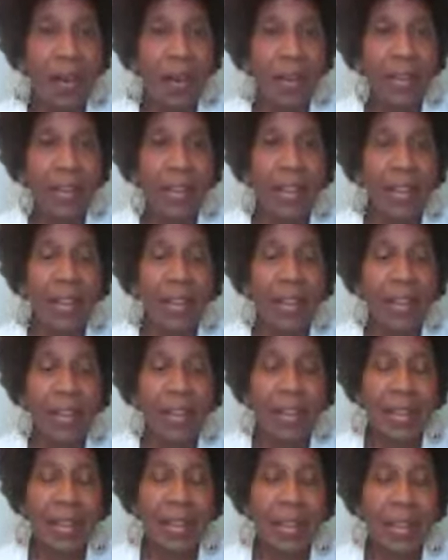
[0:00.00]
So I
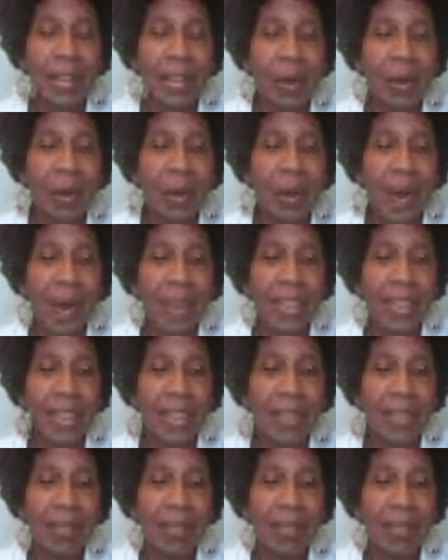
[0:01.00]
think that the whole